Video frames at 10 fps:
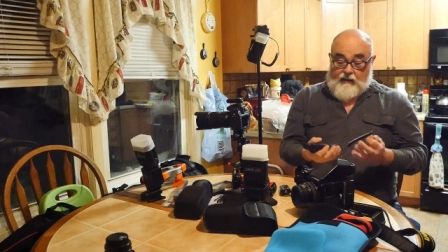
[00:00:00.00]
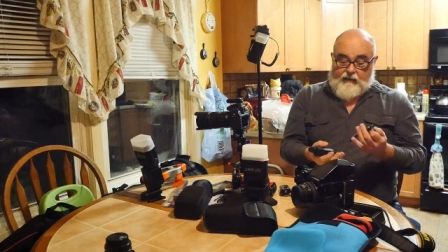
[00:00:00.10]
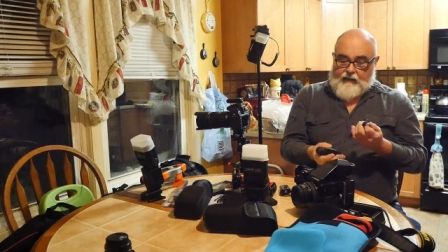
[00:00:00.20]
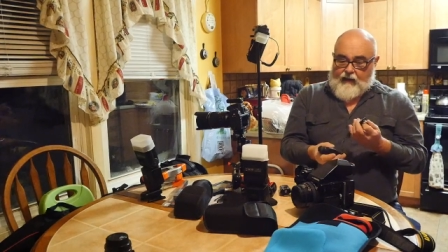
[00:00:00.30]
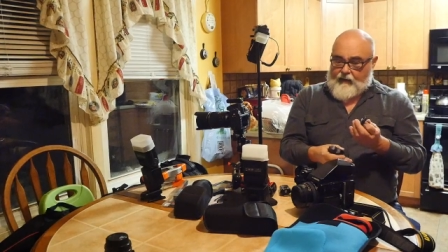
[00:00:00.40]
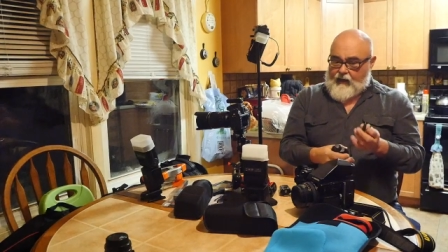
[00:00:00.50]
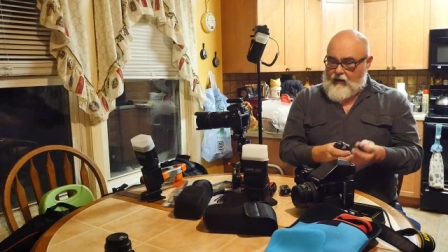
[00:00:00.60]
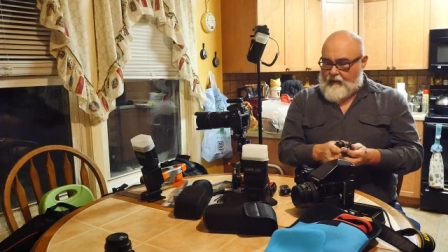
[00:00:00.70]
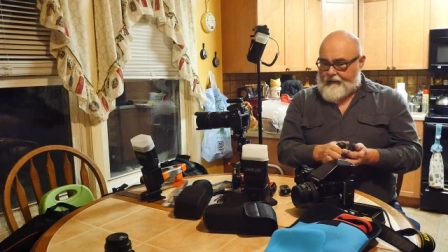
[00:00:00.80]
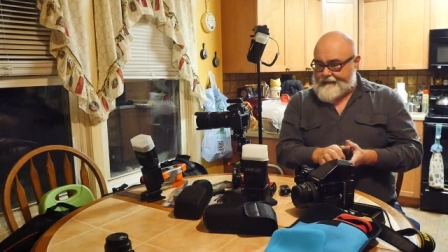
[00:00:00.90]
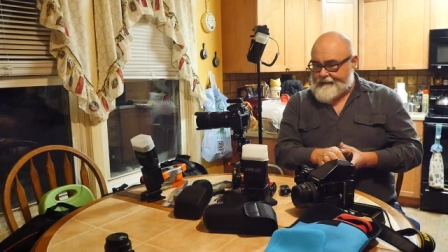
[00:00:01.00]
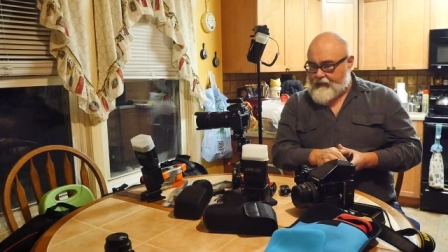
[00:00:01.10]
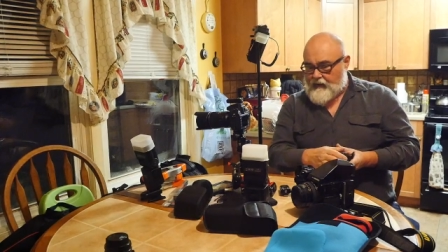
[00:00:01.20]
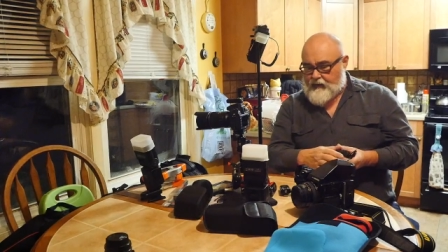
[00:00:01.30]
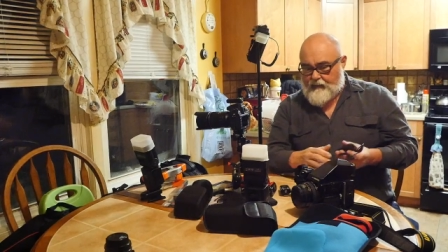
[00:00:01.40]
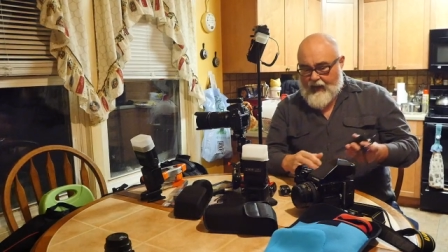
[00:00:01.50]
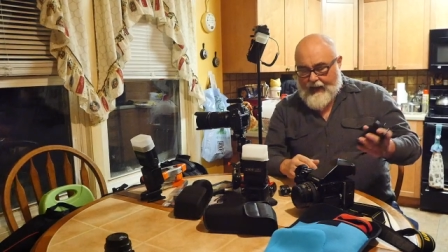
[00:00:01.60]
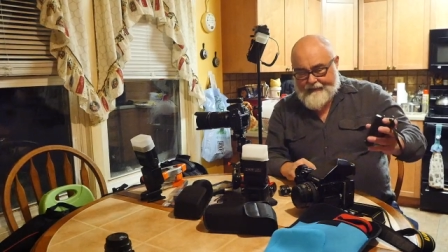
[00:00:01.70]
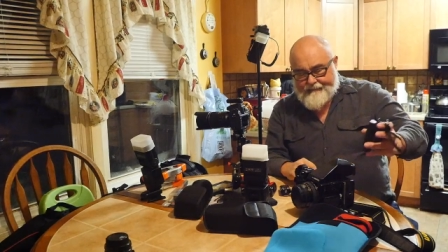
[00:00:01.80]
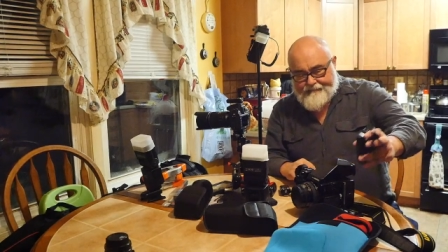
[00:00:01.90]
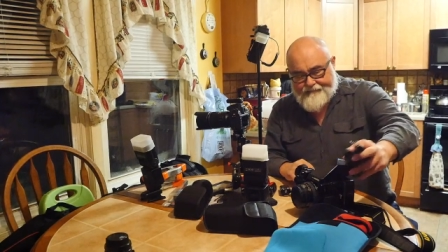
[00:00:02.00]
So there we go. Not too bad.